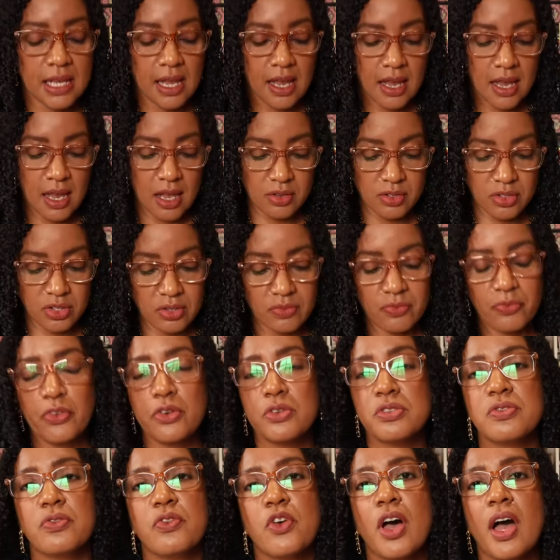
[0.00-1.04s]
I
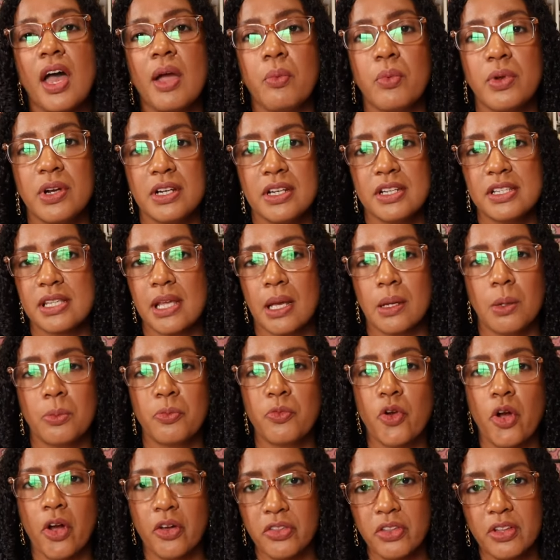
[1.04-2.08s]
first of all, I wanted to sign up
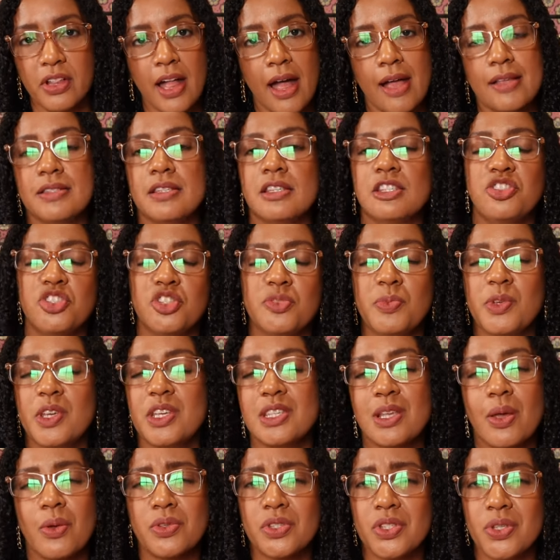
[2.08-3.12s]
for all the classes just
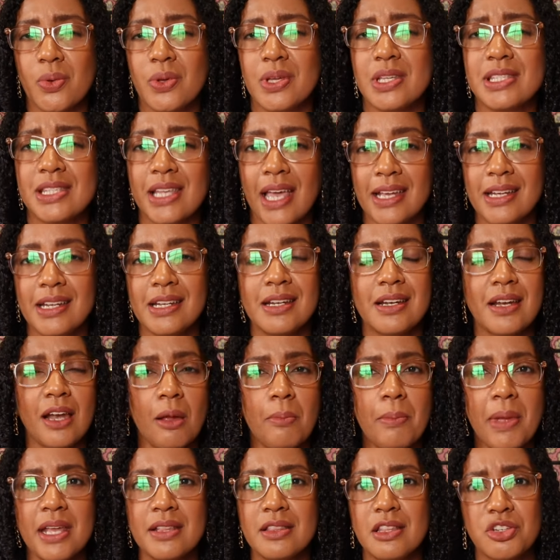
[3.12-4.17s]
because I was so excited and I
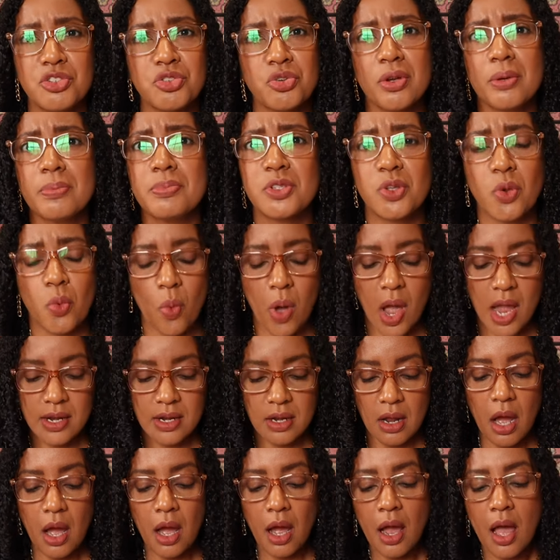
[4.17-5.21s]
made the trip, so why
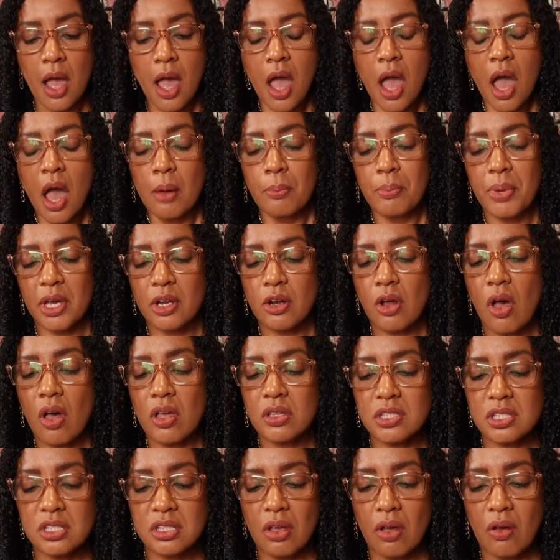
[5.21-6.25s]
not? But
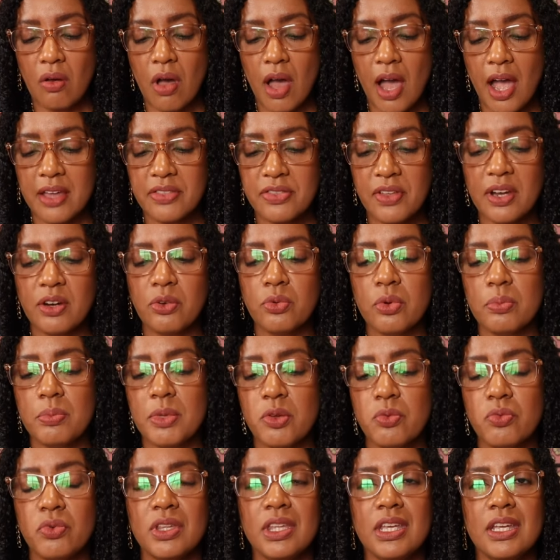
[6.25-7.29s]
also, I thought it would
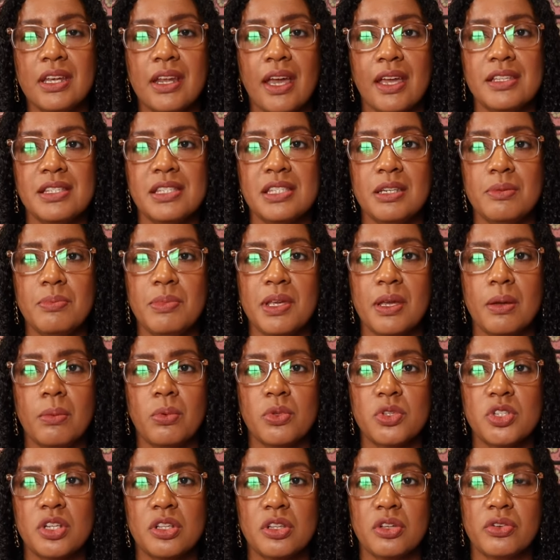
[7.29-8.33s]
be really nice to be
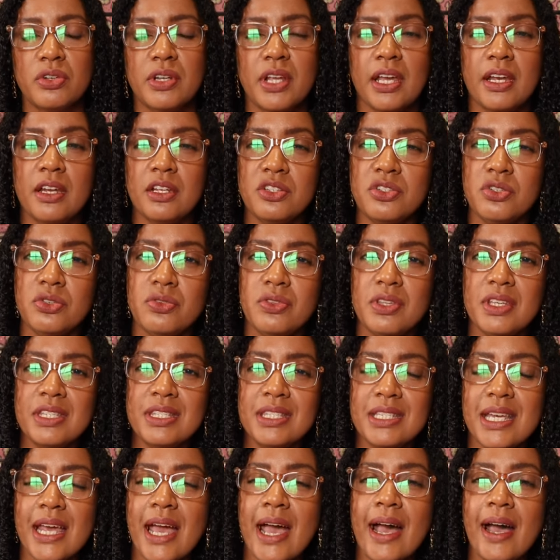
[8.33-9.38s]
able to learn how to do
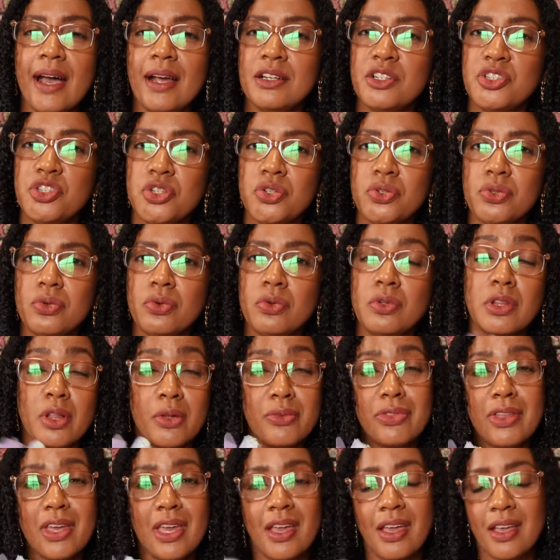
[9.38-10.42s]
this to add to
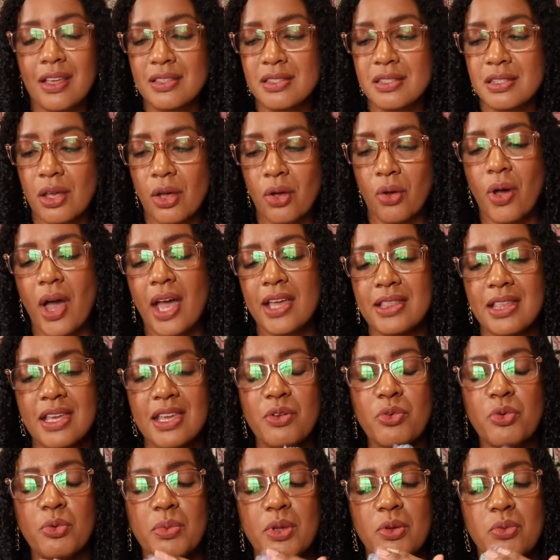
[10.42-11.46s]
clothing. So I think
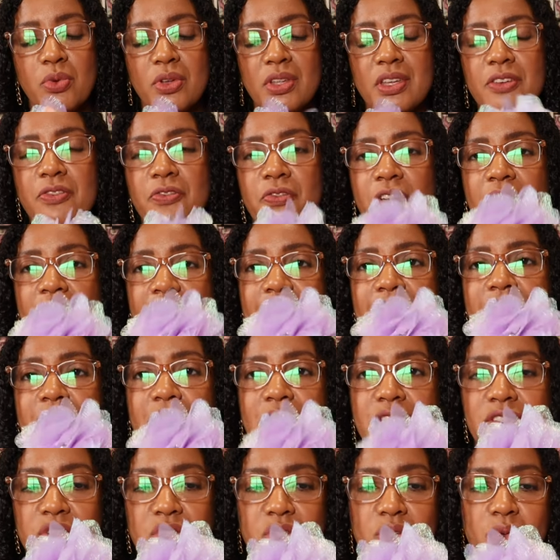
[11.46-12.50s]
it will be really fun
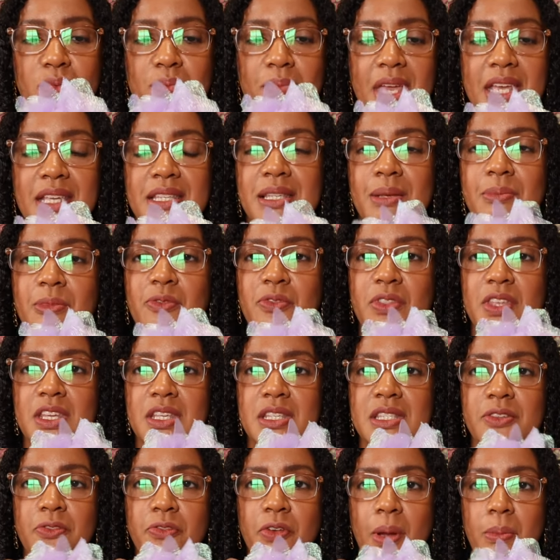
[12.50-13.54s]
to make some of
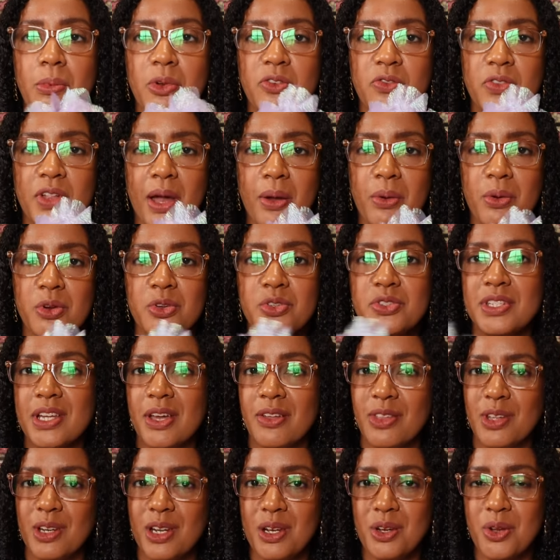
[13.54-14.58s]
these fabric flowers
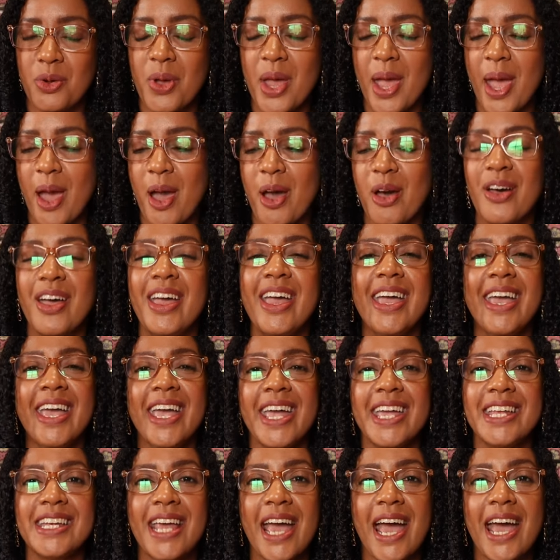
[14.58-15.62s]
now that I know how
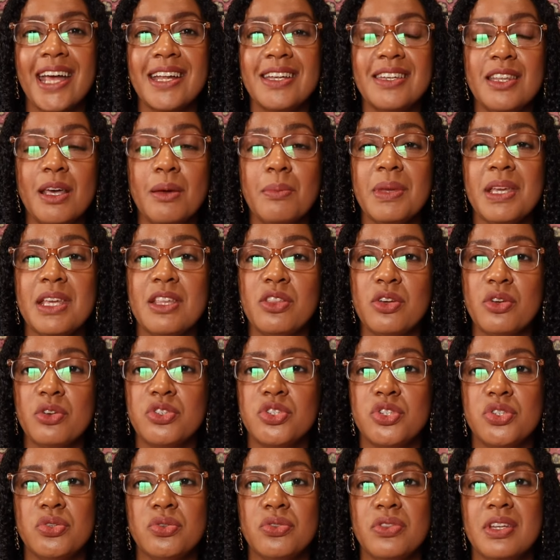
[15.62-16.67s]
and add them either
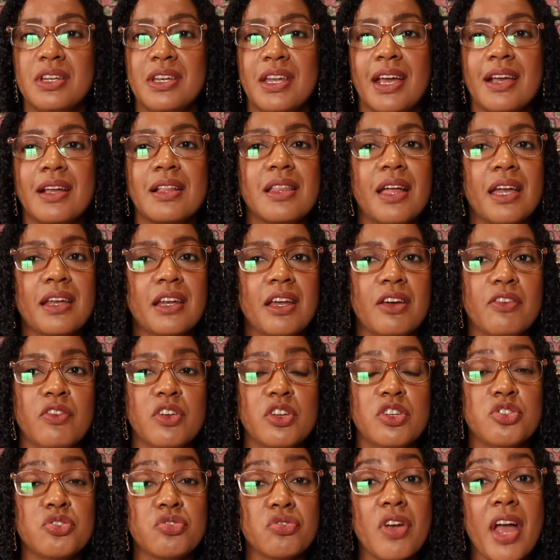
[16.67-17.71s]
to the neckline of
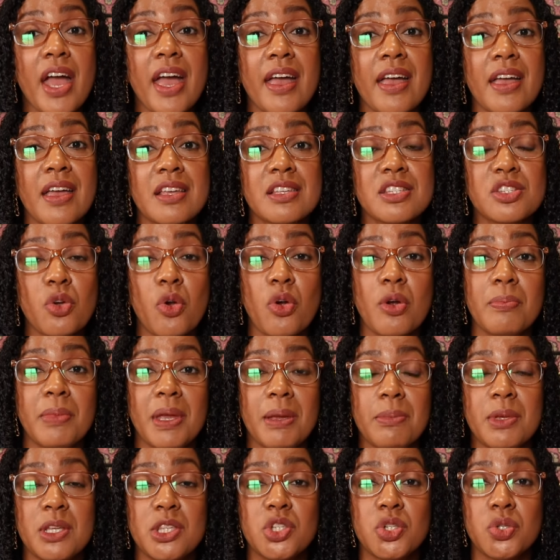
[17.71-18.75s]
a dress or
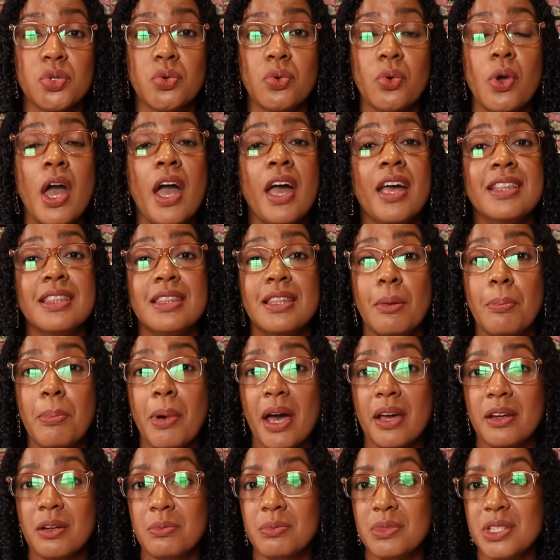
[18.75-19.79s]
maybe to the
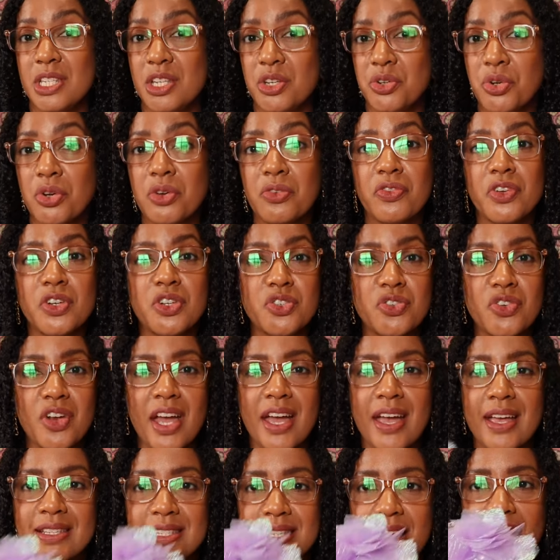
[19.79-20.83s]
bottom tier of a
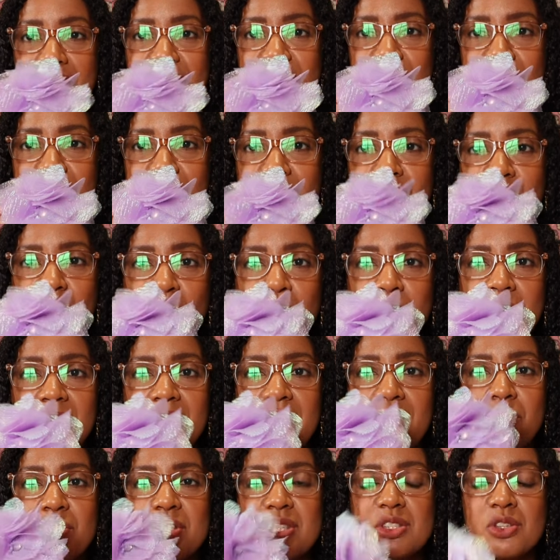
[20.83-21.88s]
dress. I don't know, but
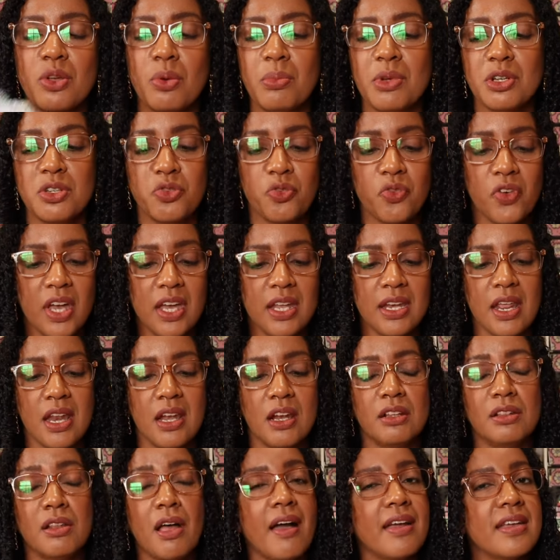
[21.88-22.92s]
it was so much fun and
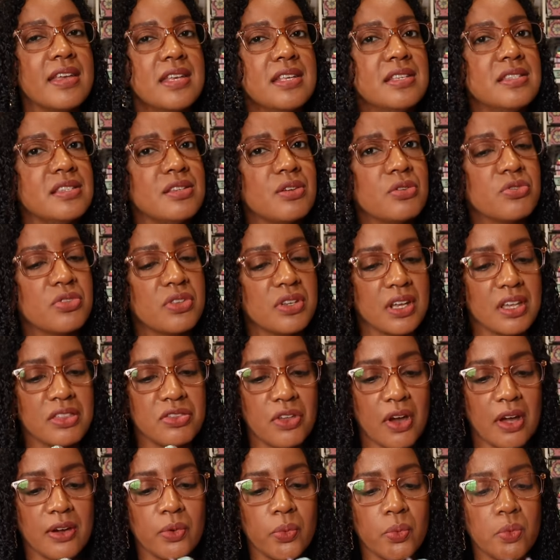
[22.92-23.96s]
a lot easier than I
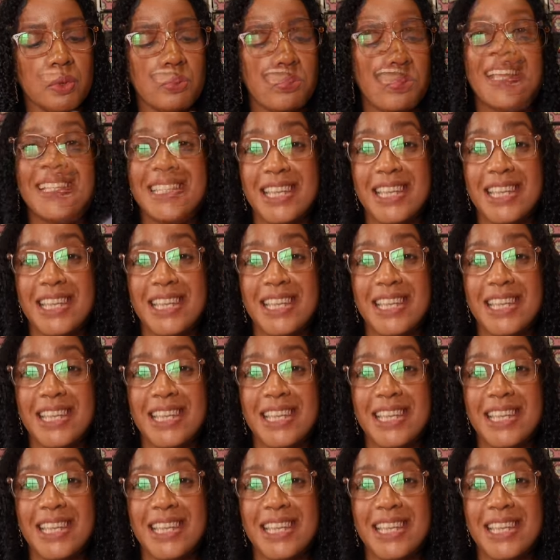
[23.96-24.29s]
thought it would be.